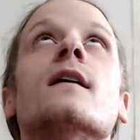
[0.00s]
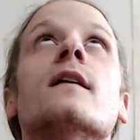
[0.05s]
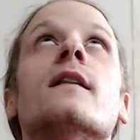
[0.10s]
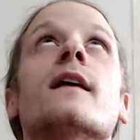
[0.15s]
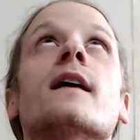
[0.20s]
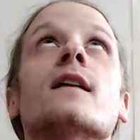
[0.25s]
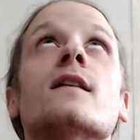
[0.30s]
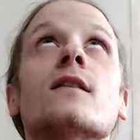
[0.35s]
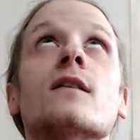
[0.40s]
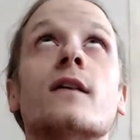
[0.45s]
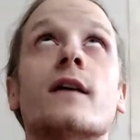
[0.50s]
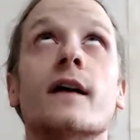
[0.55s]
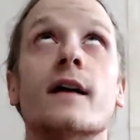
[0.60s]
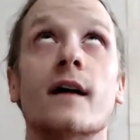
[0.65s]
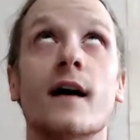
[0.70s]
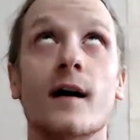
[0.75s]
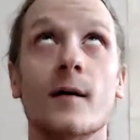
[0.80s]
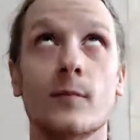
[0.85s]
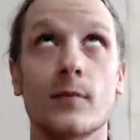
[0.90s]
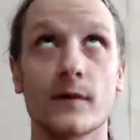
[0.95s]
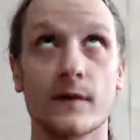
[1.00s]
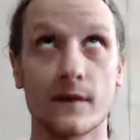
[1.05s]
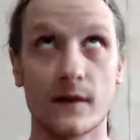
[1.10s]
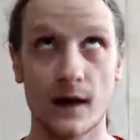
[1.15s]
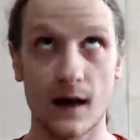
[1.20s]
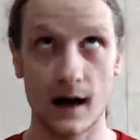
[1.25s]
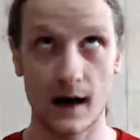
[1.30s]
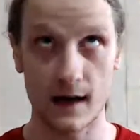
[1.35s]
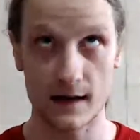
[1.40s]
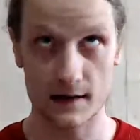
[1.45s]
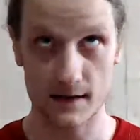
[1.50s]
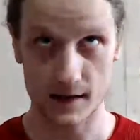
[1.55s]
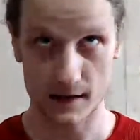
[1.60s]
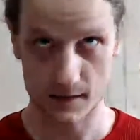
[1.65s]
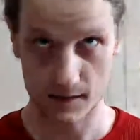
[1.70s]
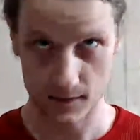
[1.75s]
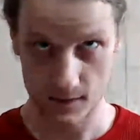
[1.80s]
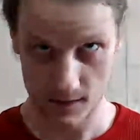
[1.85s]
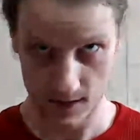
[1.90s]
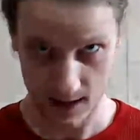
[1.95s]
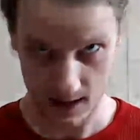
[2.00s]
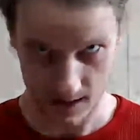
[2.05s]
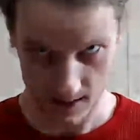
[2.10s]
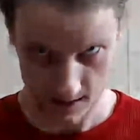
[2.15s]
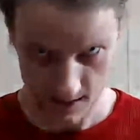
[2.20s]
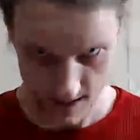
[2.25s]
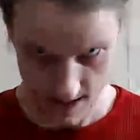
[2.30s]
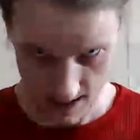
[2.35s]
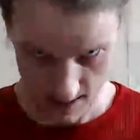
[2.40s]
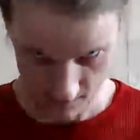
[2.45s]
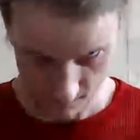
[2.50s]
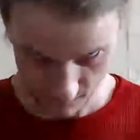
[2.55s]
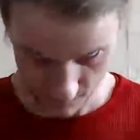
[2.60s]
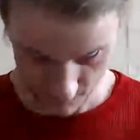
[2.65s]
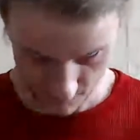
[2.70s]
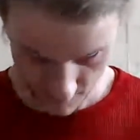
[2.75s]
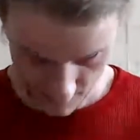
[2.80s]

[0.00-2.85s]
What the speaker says: then looking up with the eyes as you scan down with the